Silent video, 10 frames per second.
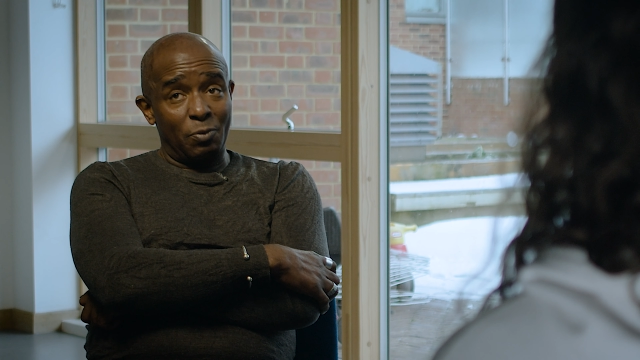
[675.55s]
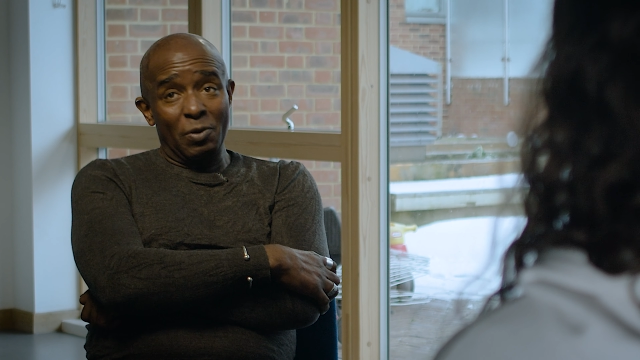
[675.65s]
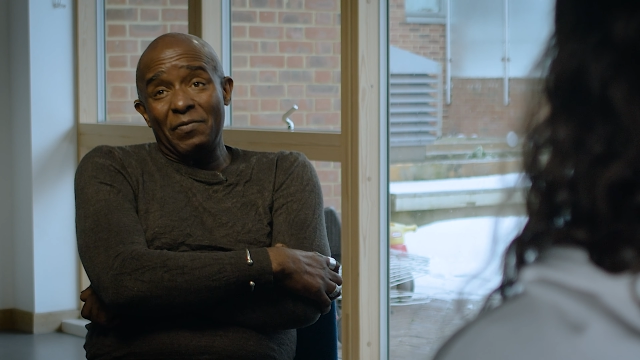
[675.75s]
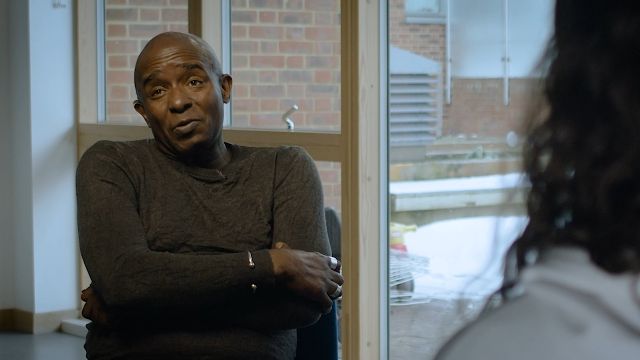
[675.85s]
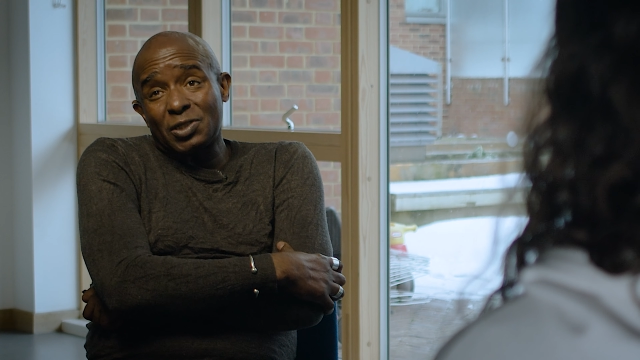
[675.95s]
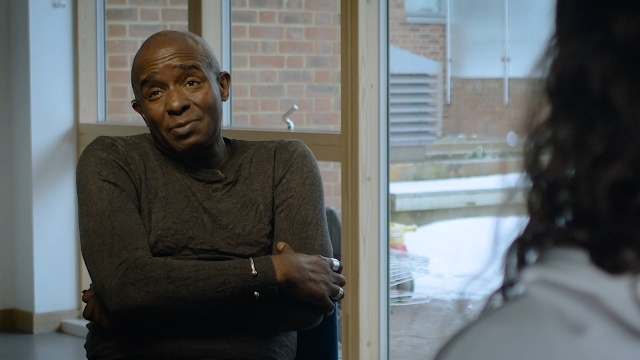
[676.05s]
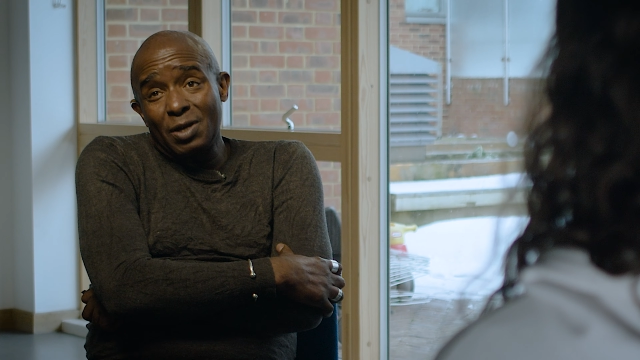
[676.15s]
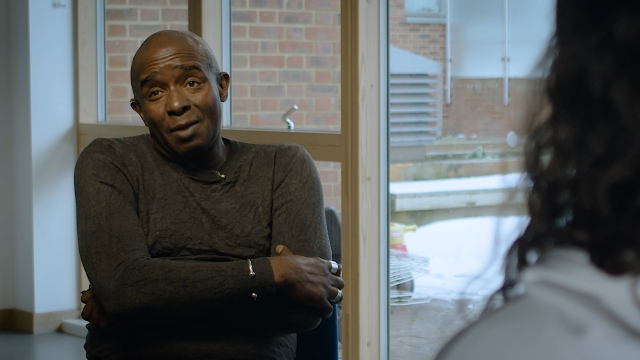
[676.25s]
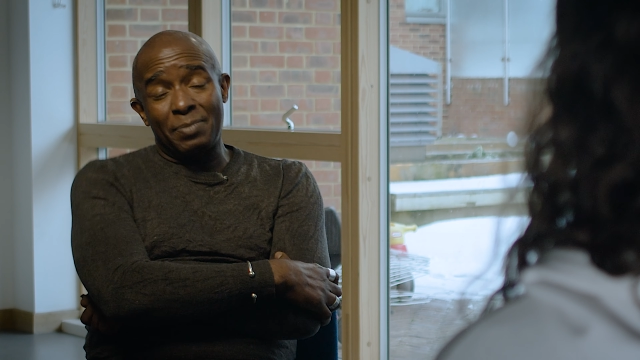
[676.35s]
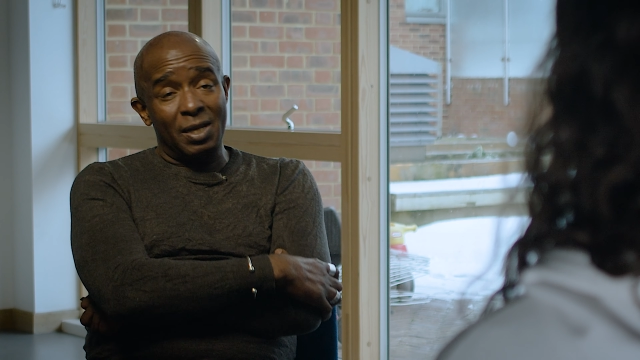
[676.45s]
We even got some
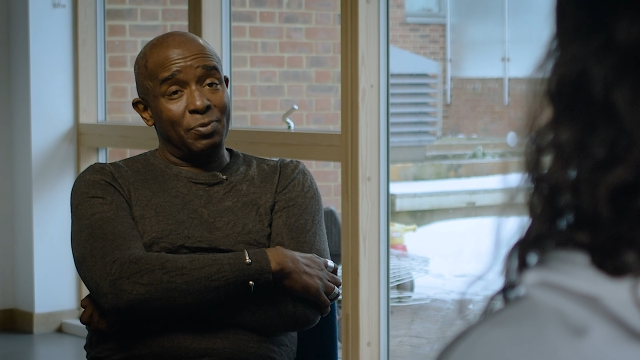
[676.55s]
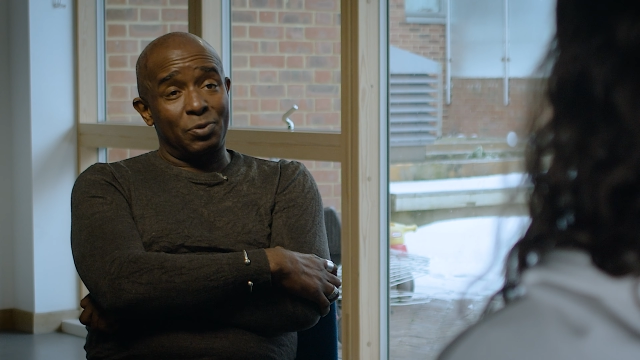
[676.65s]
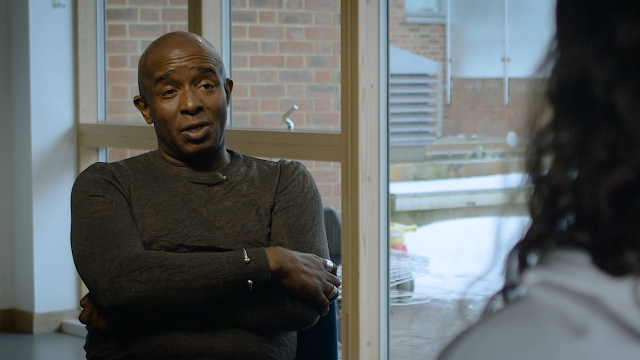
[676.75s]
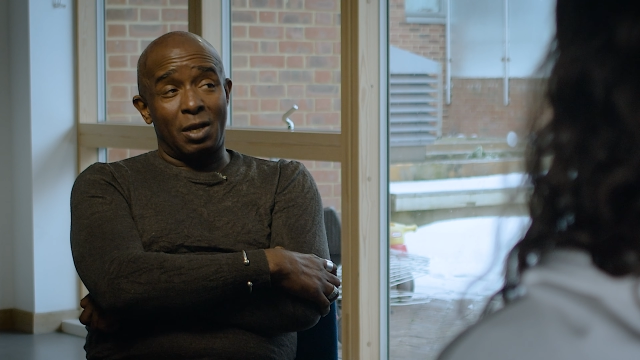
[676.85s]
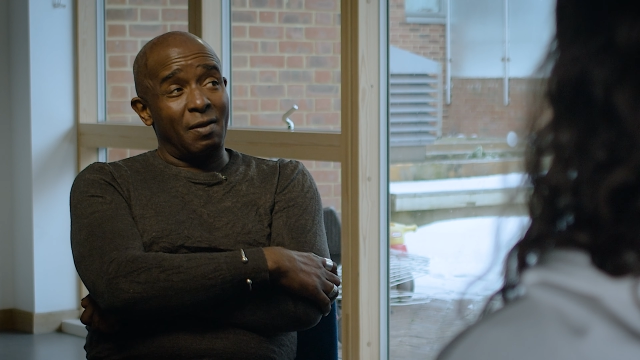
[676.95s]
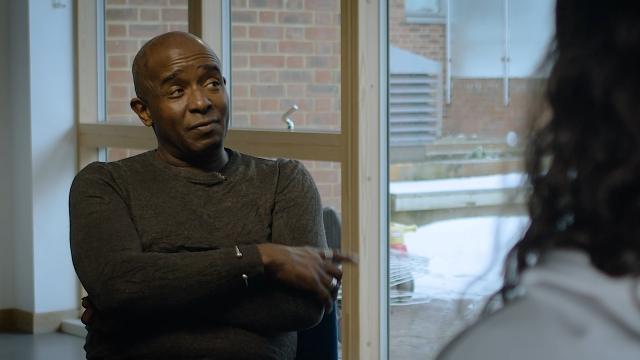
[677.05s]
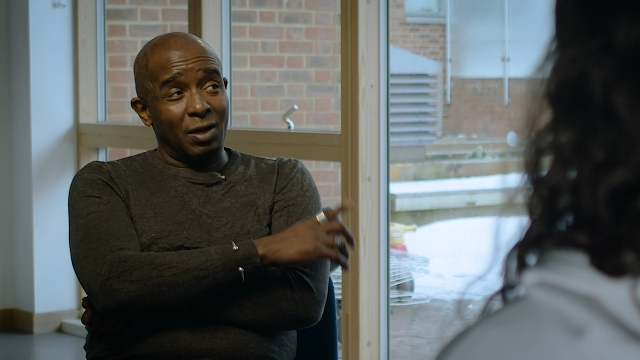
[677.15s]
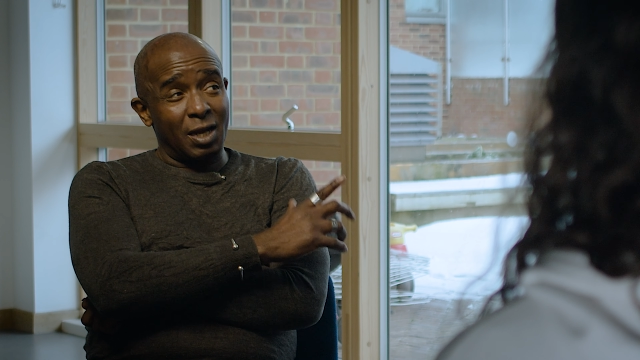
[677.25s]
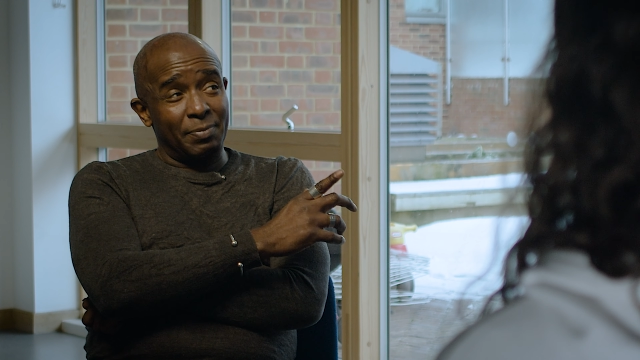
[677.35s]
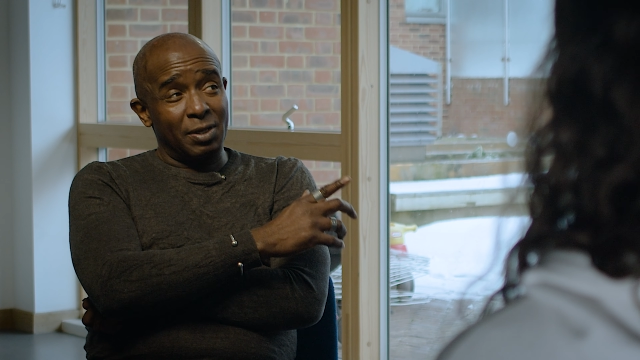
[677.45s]
young people, you know, I've got a
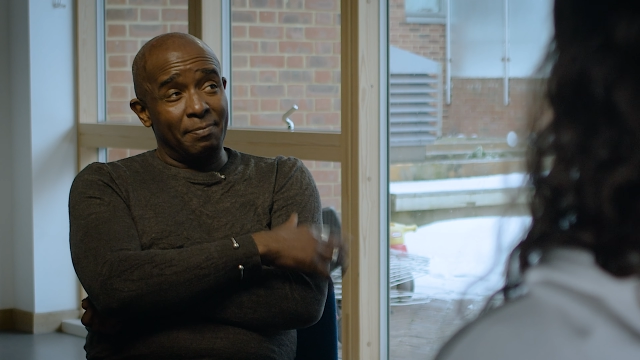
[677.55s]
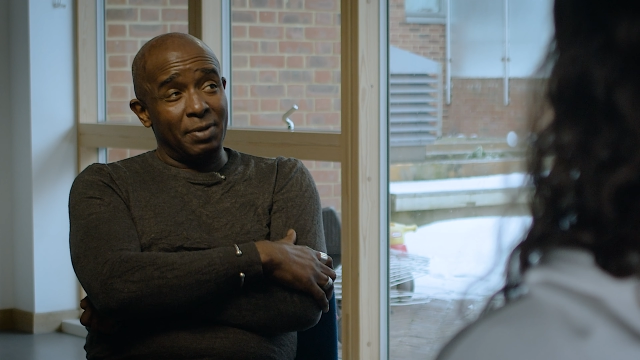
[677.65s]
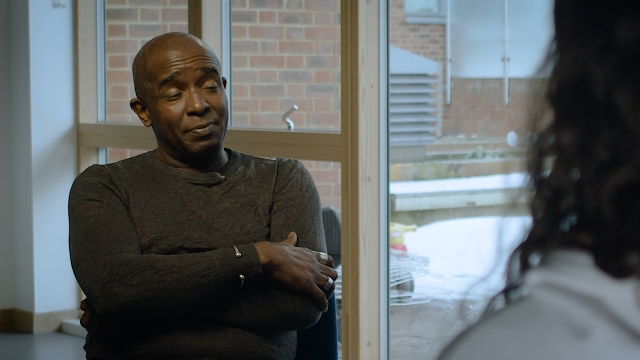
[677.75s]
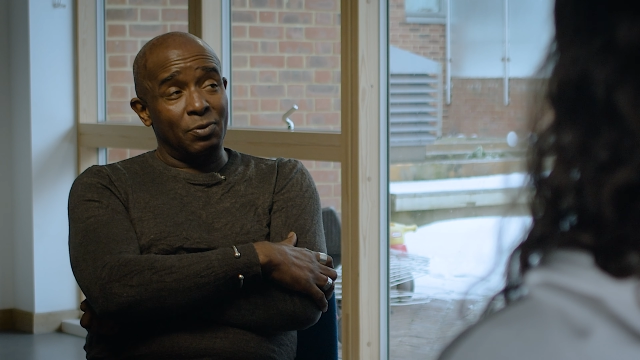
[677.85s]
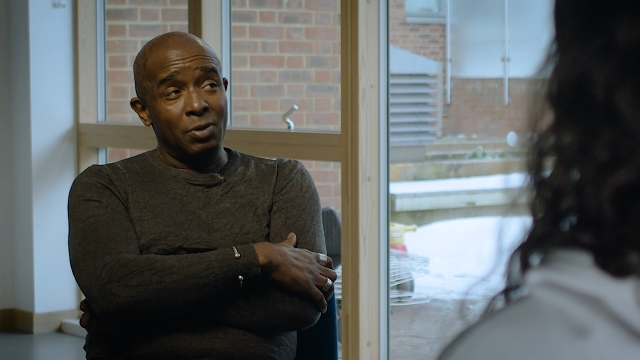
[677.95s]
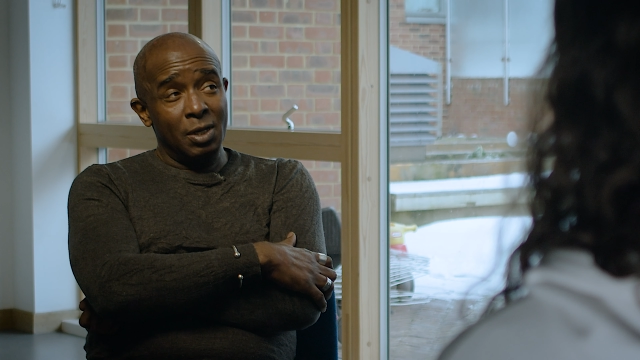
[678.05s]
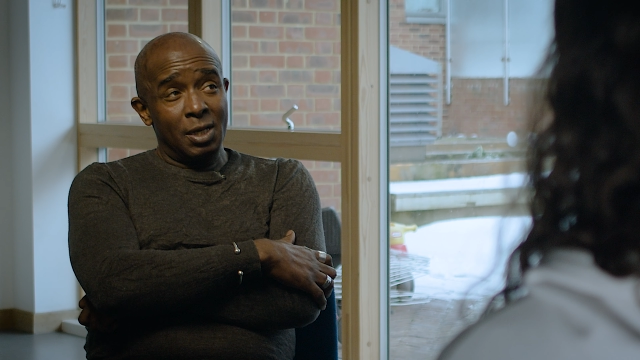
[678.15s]
couple of young people